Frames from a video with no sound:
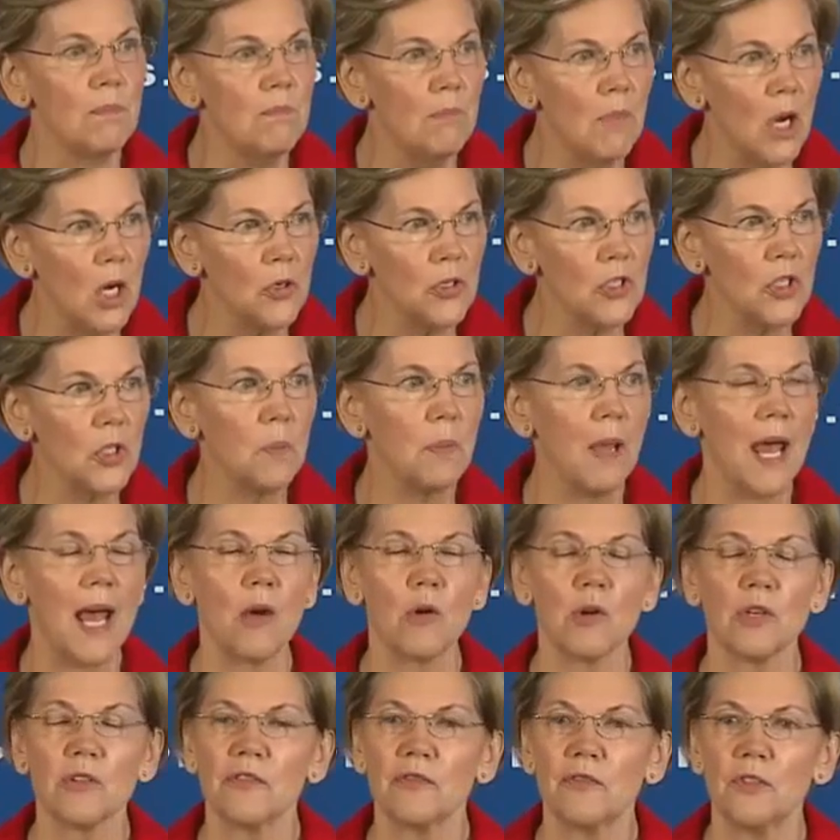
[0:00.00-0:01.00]
most
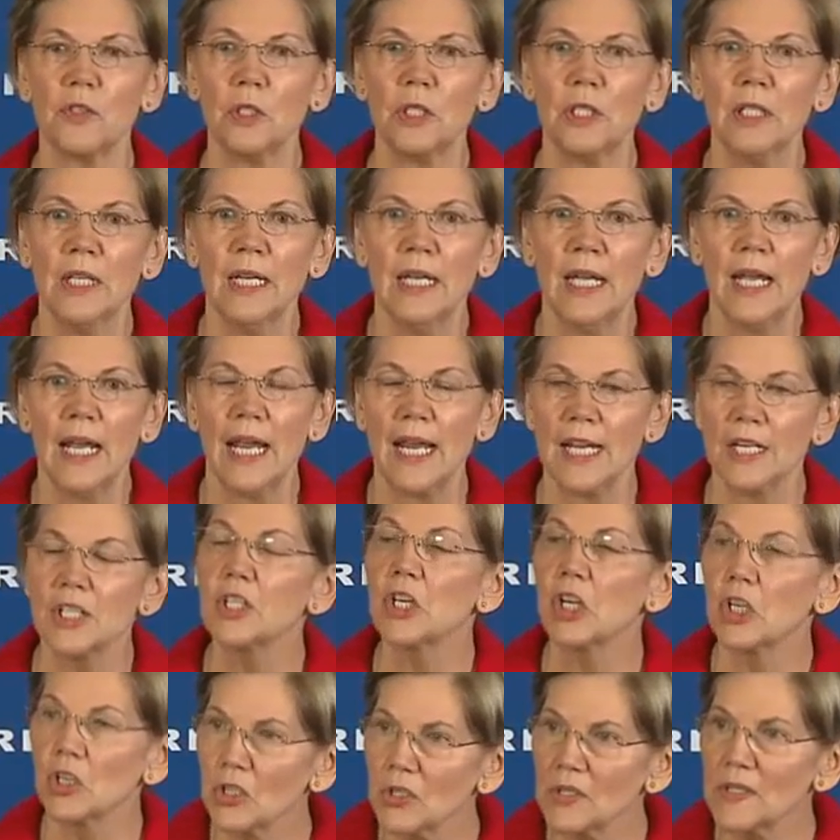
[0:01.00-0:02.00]
powerful and
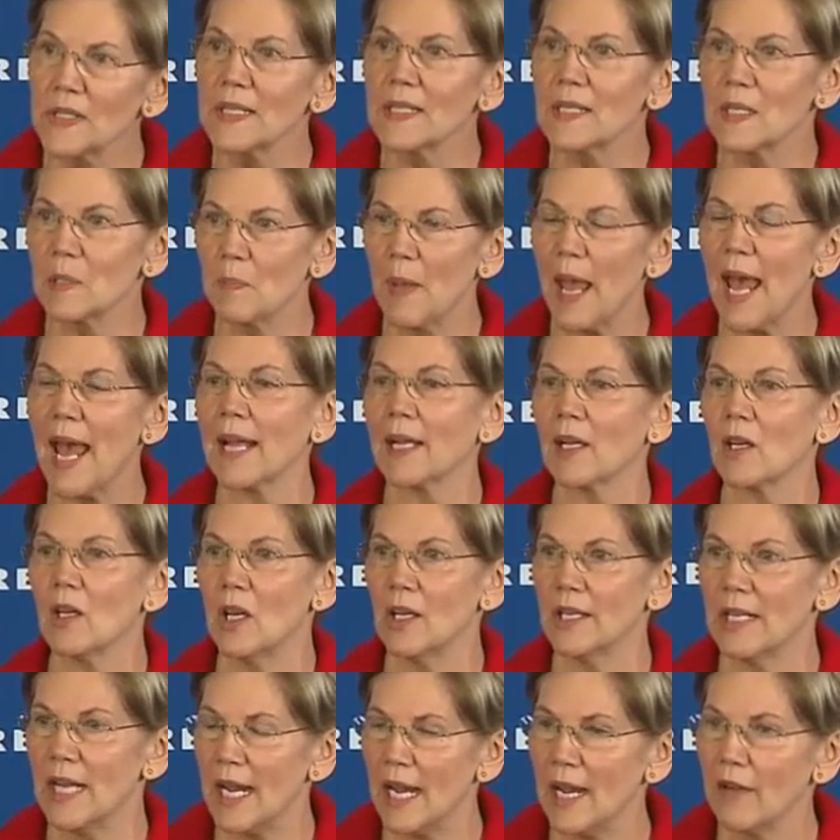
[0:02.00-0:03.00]
turns its back
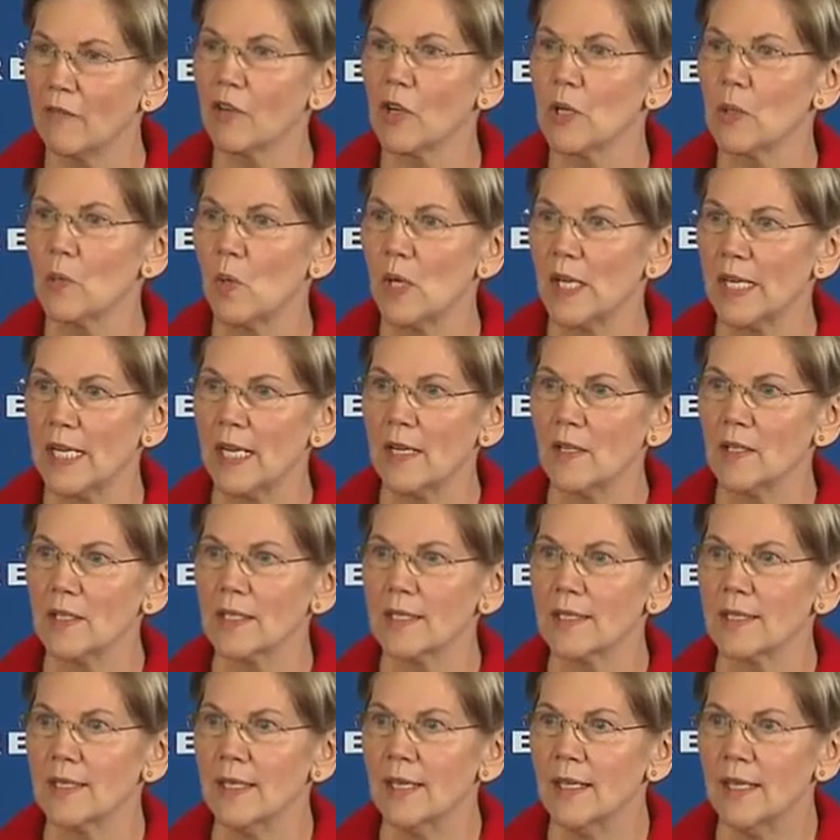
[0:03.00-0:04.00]
on everyone
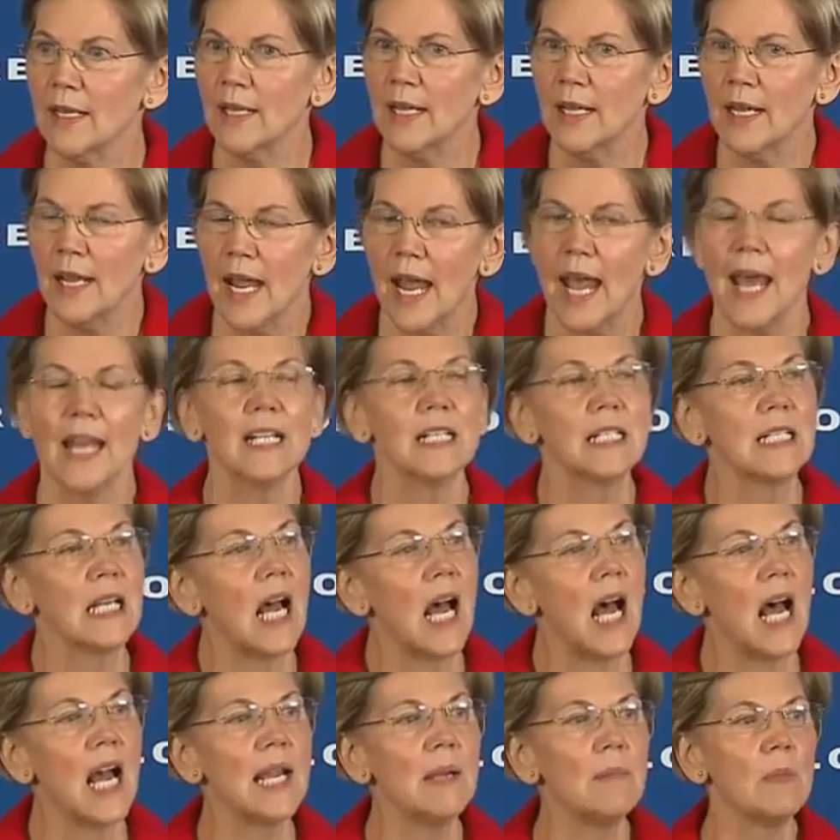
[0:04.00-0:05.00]
else. At a
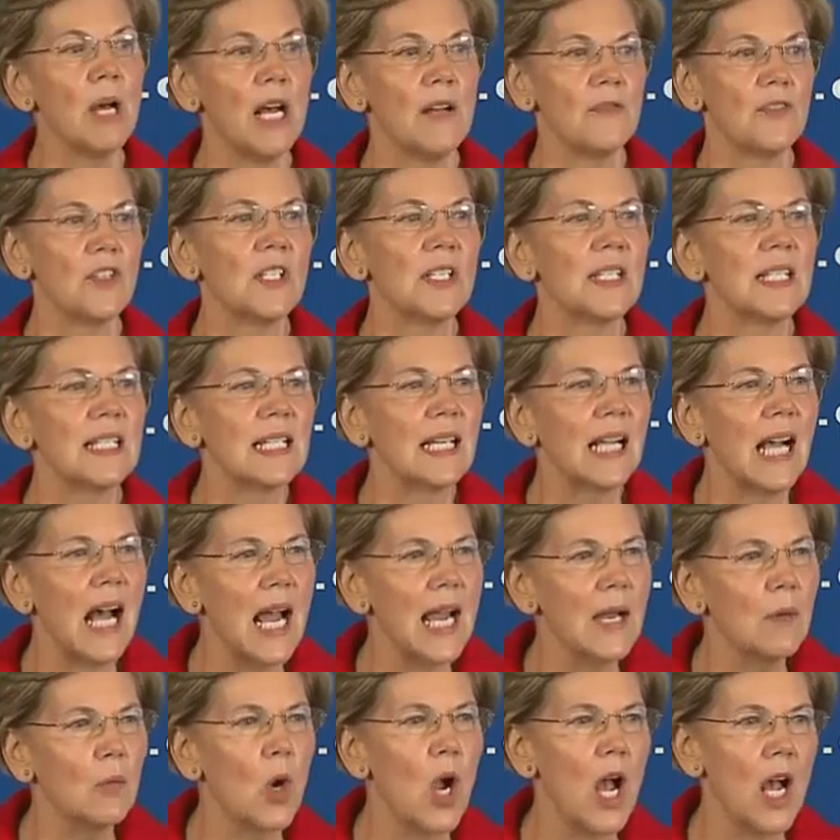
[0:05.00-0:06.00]
time of
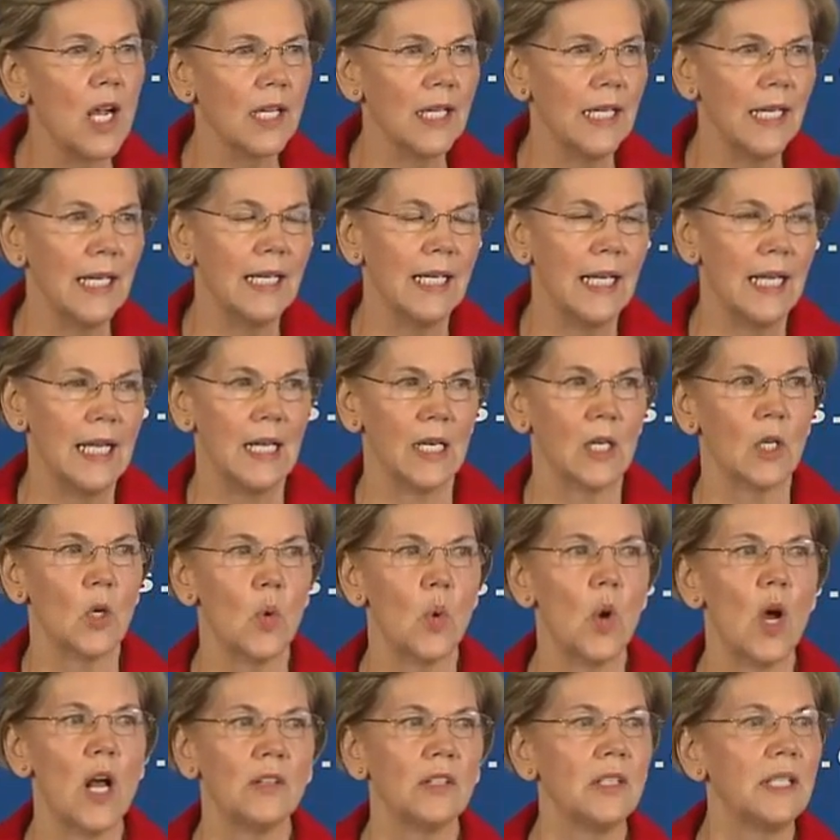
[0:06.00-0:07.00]
skyrocketing
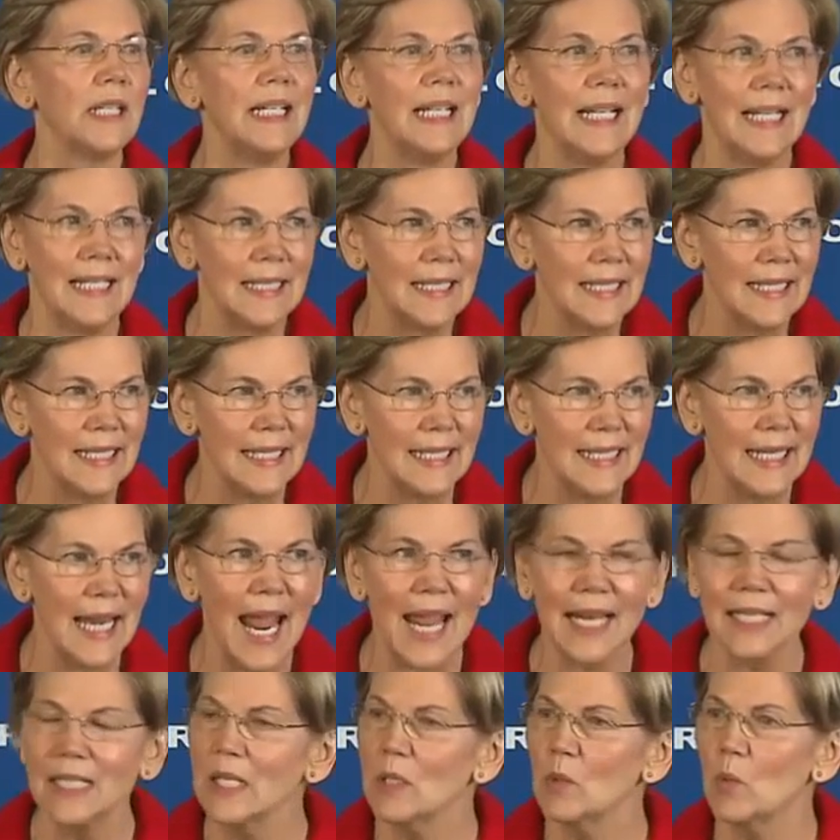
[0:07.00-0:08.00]
inequality and
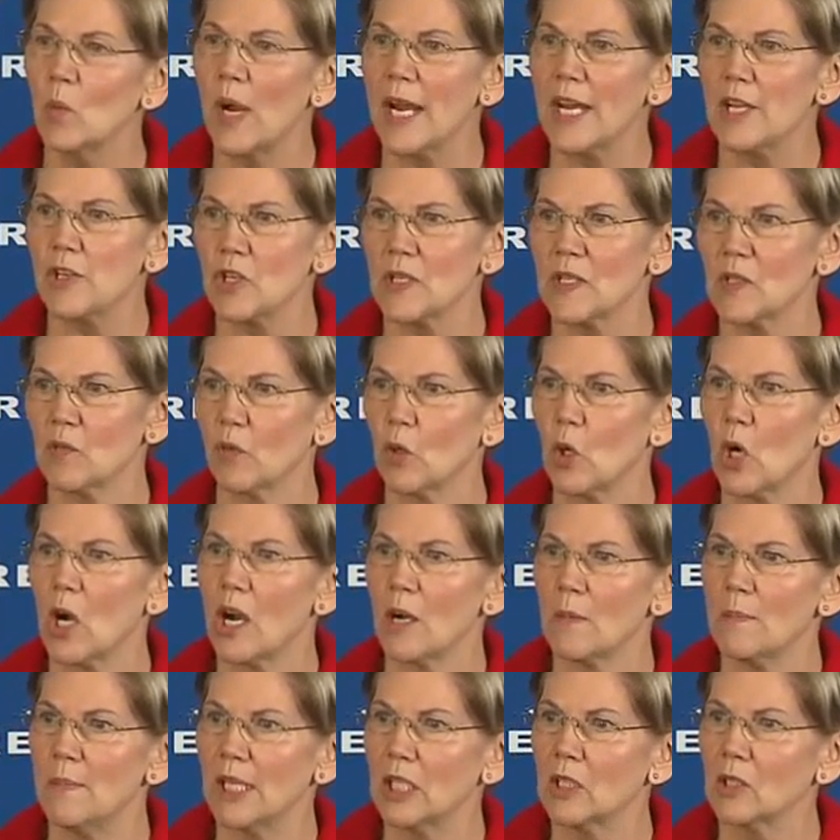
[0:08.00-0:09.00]
stagnant wages for
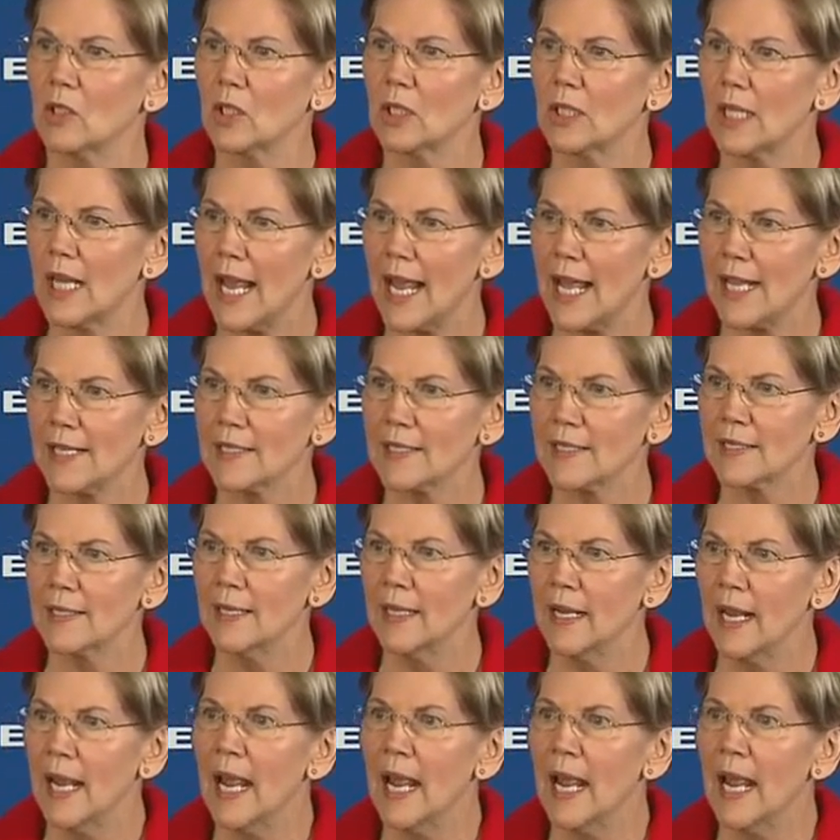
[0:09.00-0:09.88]
our middle class,